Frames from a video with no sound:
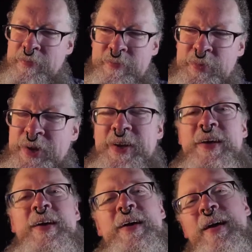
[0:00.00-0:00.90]
but
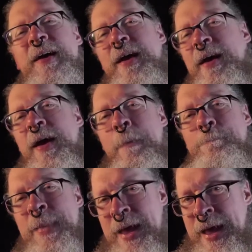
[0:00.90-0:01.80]

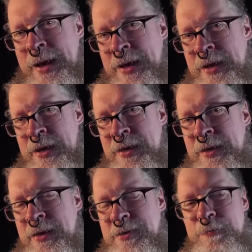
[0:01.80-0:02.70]
man,
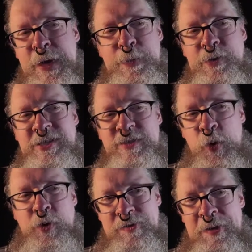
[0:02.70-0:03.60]
the people that
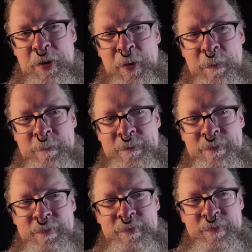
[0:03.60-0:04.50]
smoke there.
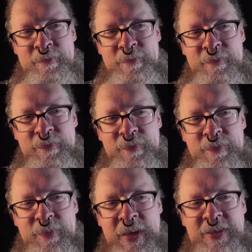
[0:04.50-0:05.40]

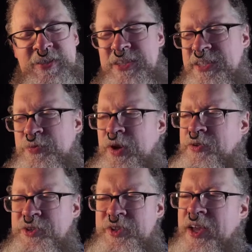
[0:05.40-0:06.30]
This, this is one of
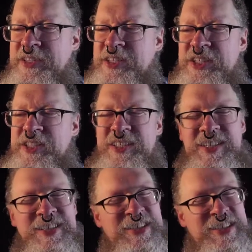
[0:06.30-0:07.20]
those things. It's just it's
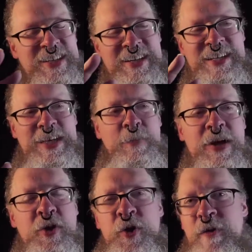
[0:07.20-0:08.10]
it's it gets on my
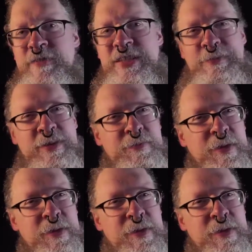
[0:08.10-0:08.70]
nerves. Some of the, the